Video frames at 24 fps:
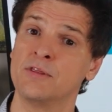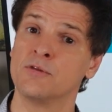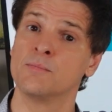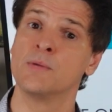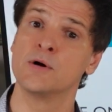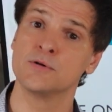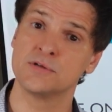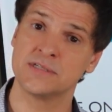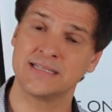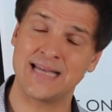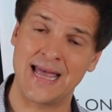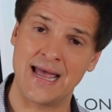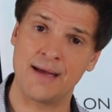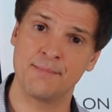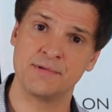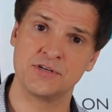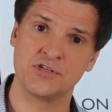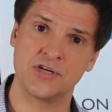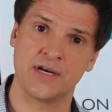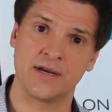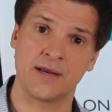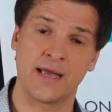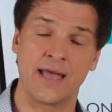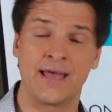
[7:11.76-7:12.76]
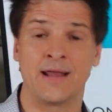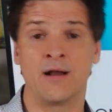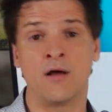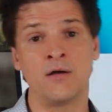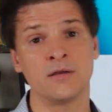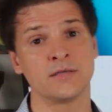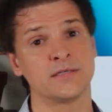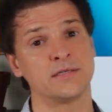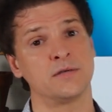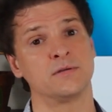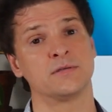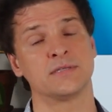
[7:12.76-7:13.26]
the most damaging and
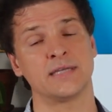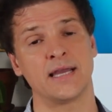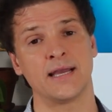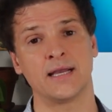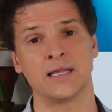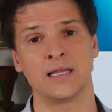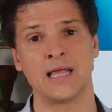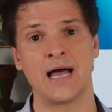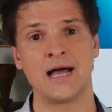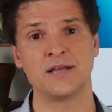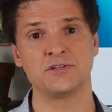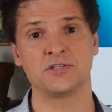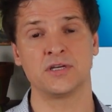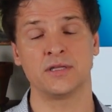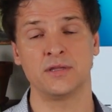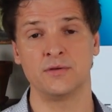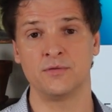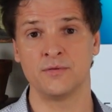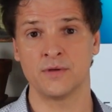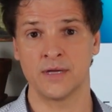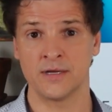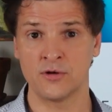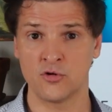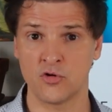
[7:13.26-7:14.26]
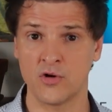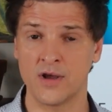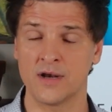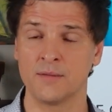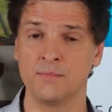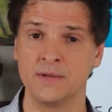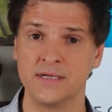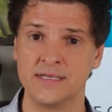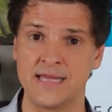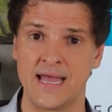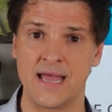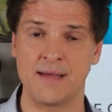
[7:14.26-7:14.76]
also psychologically
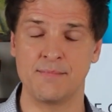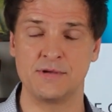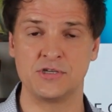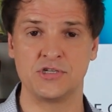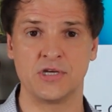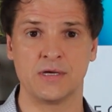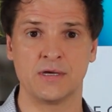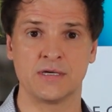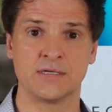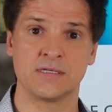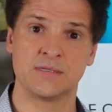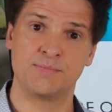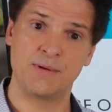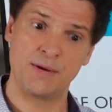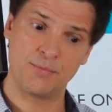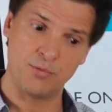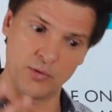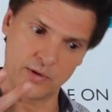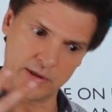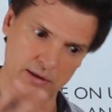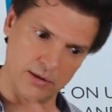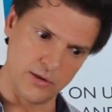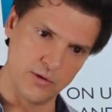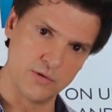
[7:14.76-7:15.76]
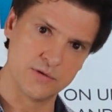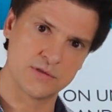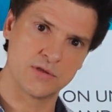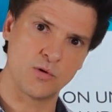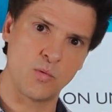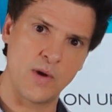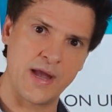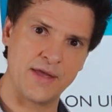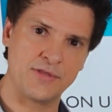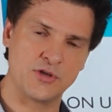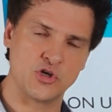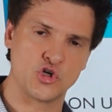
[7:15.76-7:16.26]
incredibly damaging because people can lose the
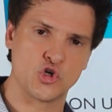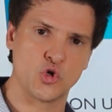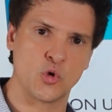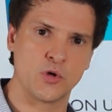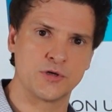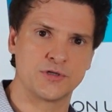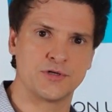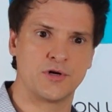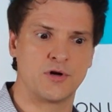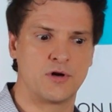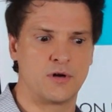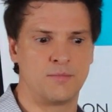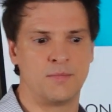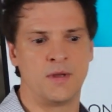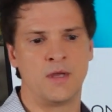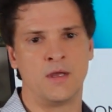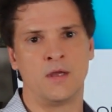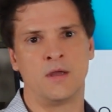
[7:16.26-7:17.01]
weight in the short term,